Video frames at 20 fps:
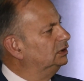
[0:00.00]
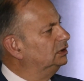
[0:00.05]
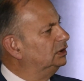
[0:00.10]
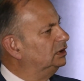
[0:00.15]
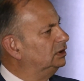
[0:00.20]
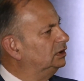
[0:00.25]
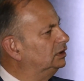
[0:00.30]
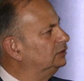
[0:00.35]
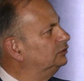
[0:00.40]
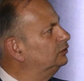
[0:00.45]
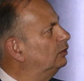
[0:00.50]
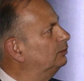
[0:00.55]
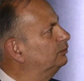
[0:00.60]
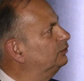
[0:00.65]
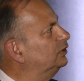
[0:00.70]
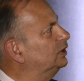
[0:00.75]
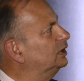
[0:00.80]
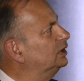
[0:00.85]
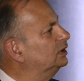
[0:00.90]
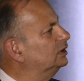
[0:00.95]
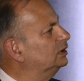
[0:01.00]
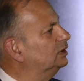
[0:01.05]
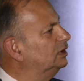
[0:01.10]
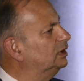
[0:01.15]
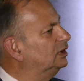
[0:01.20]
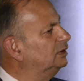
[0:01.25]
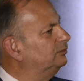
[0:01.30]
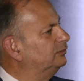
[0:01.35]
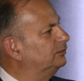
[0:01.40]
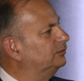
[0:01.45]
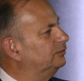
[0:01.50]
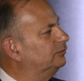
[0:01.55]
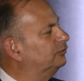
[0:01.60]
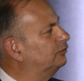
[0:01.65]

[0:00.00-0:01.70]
uh, adopting um,